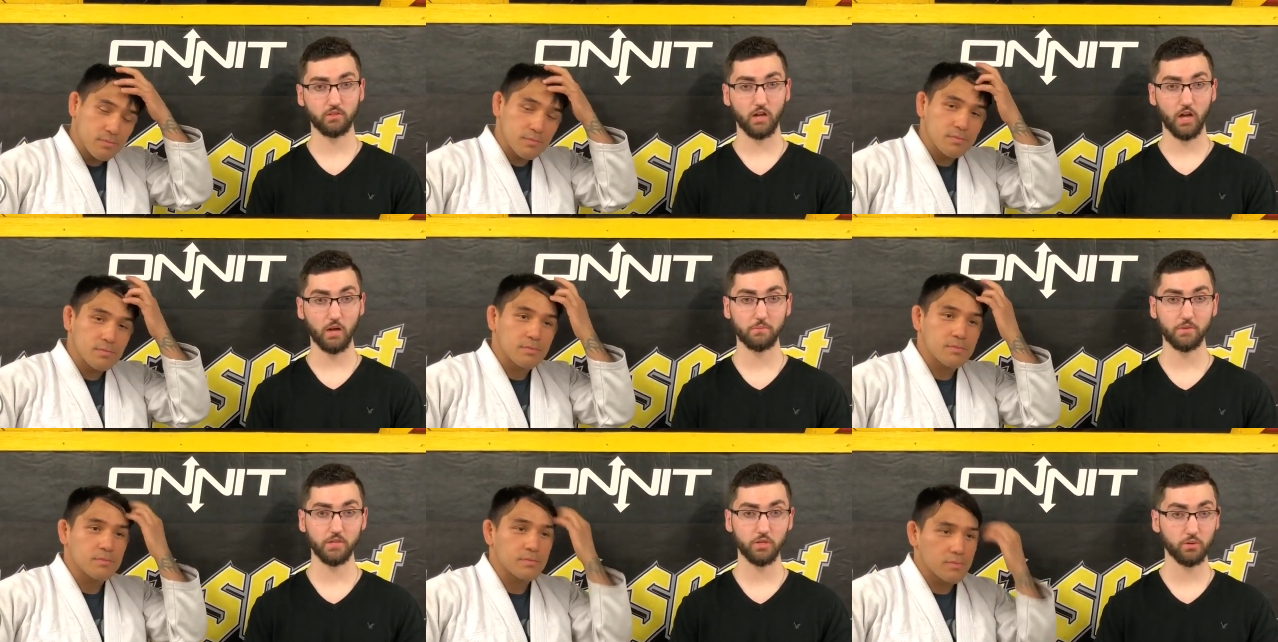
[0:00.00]

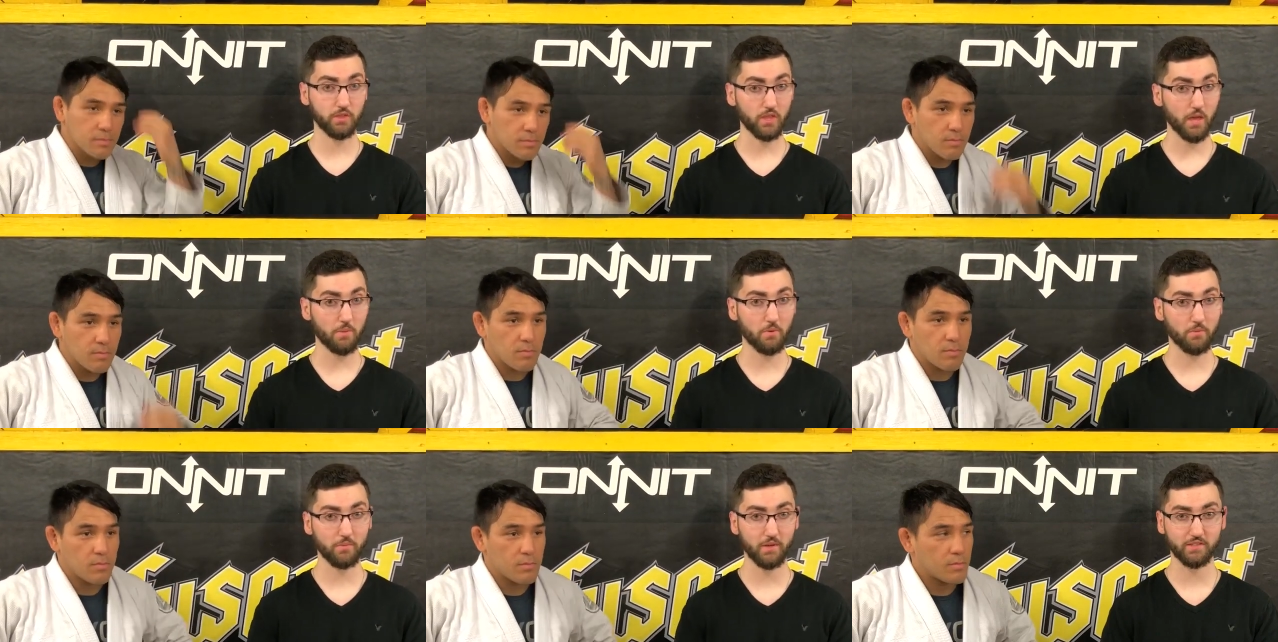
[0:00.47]
Speaker 1: I'm here with
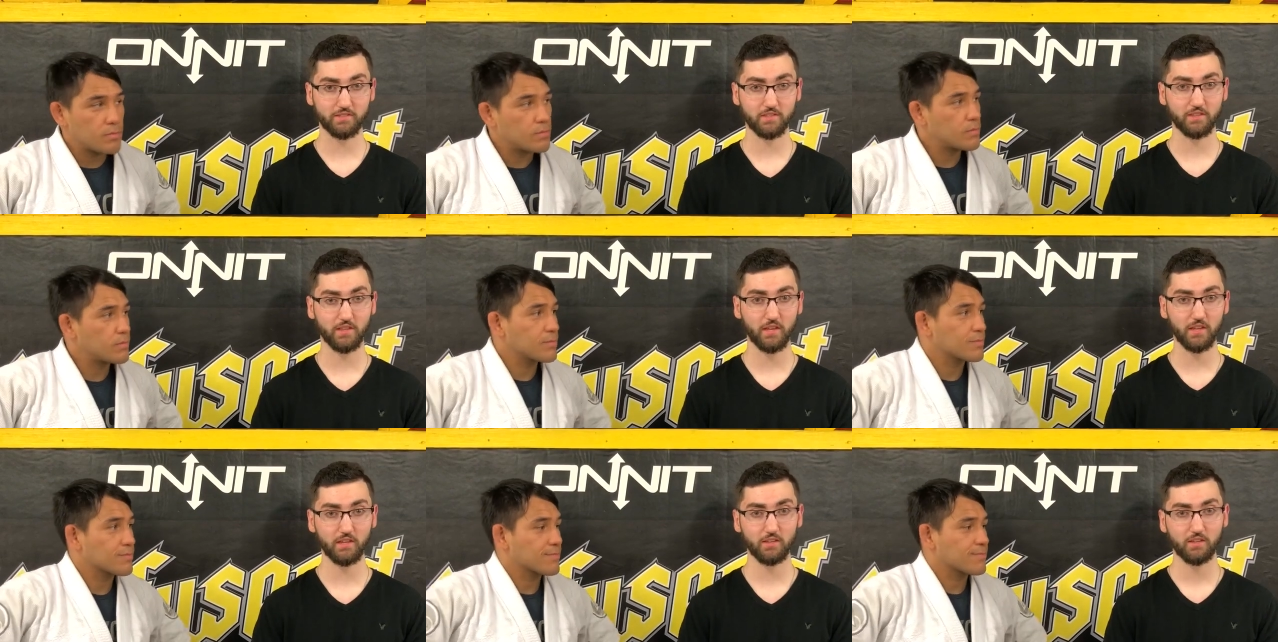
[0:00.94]
MMA
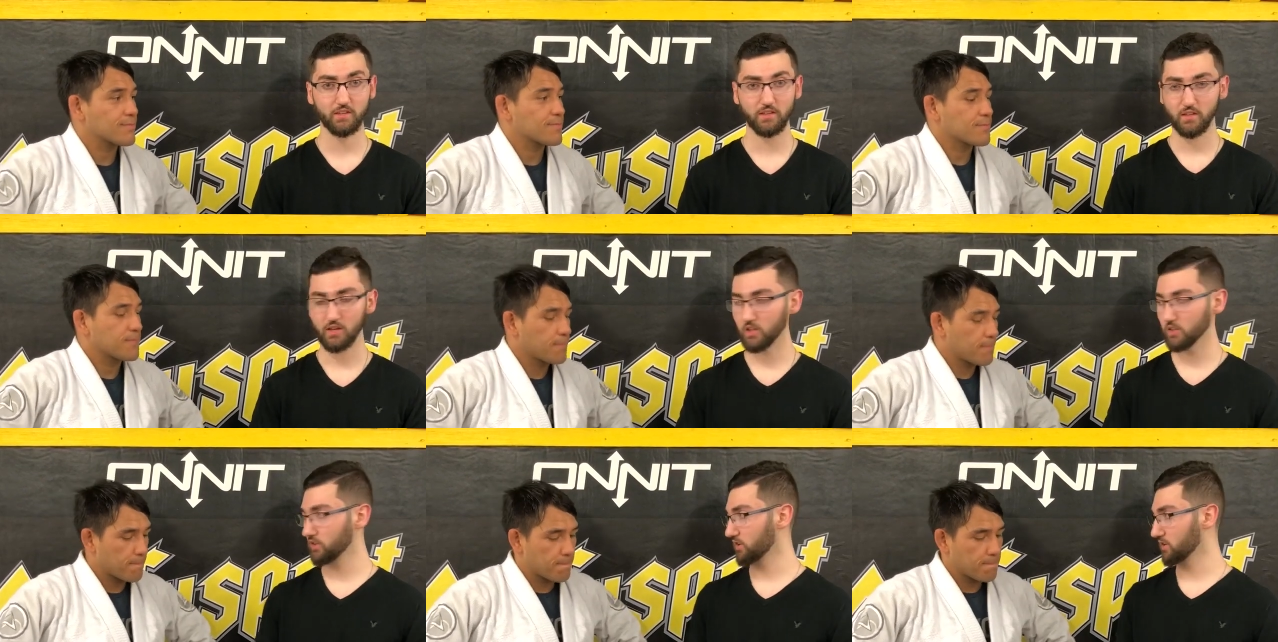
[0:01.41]
Today
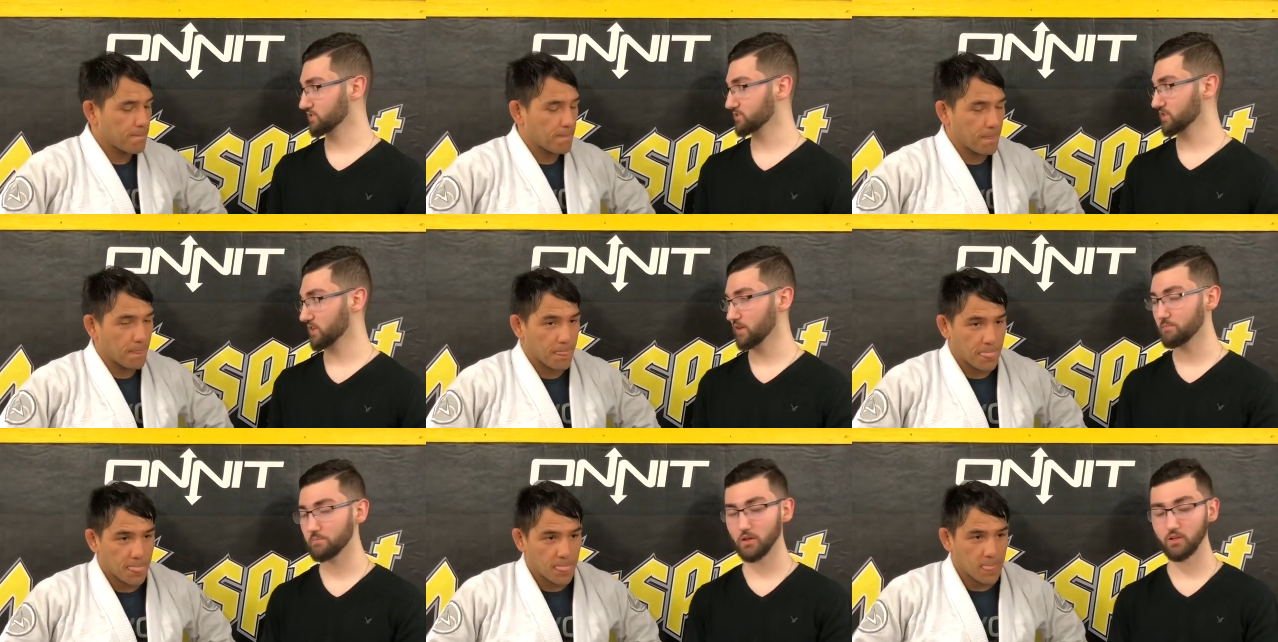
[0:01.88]

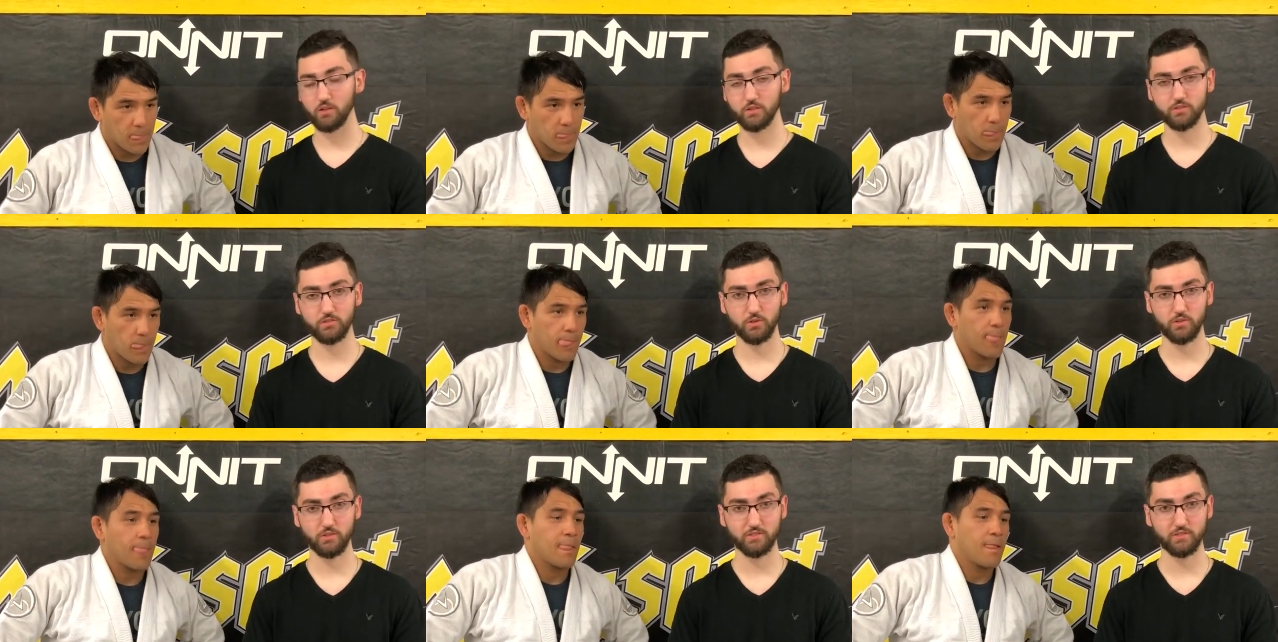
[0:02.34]
alongside
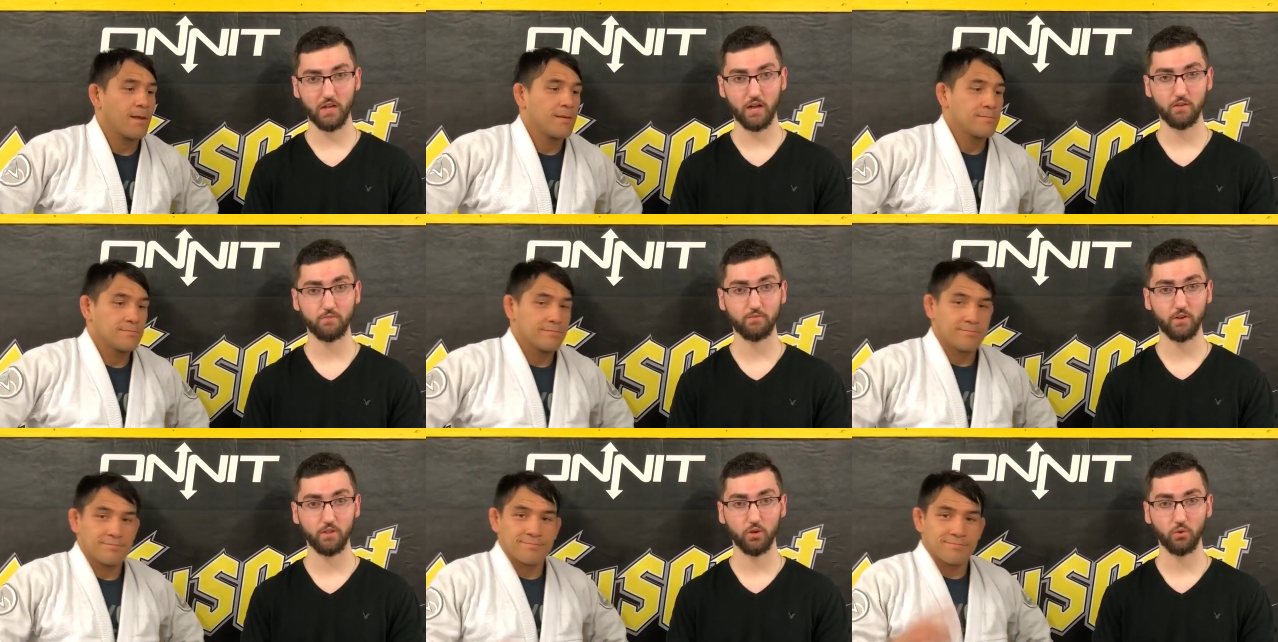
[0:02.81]
Bellator's
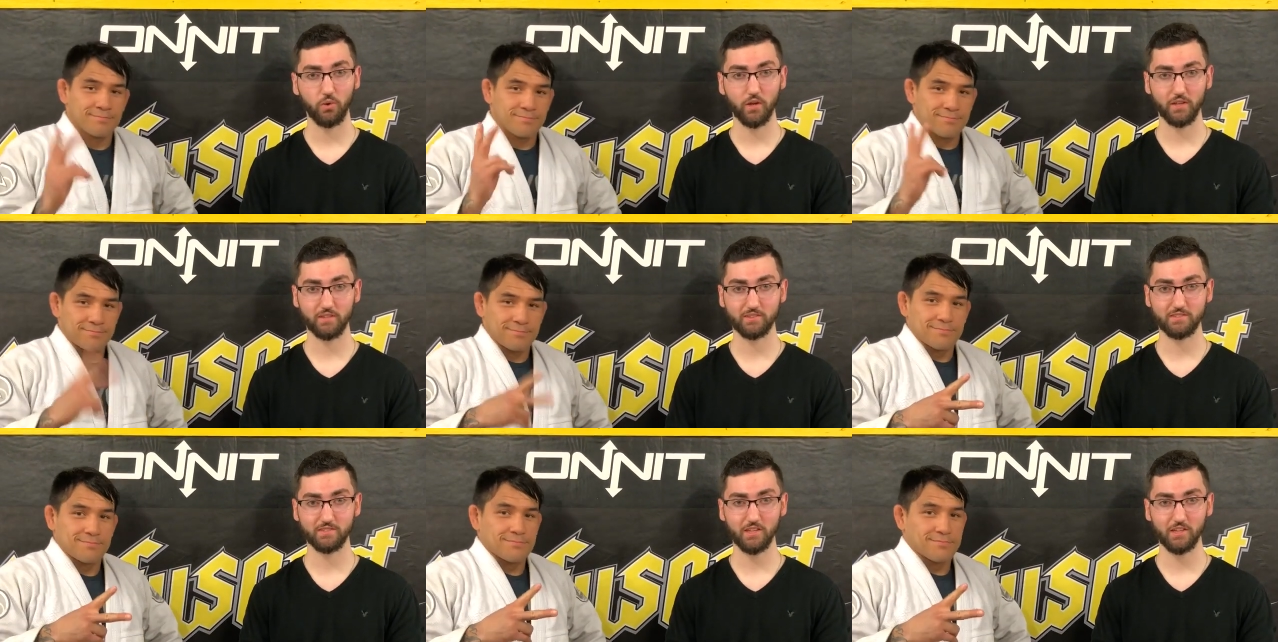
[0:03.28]
top
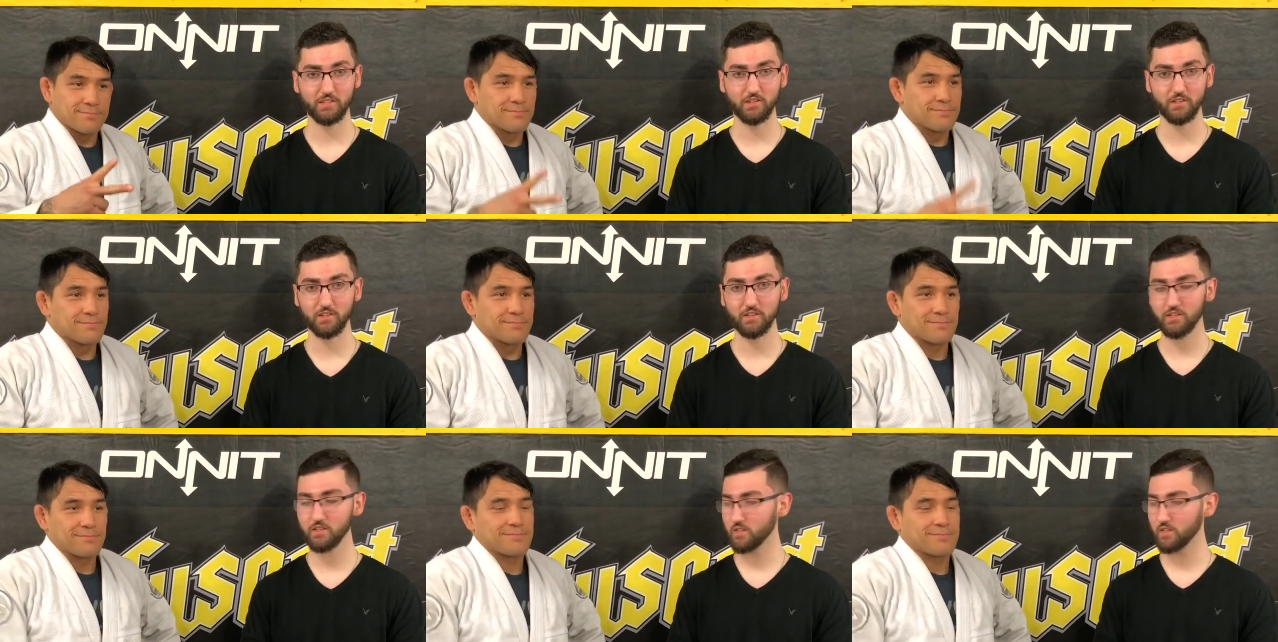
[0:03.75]
featherweight contender,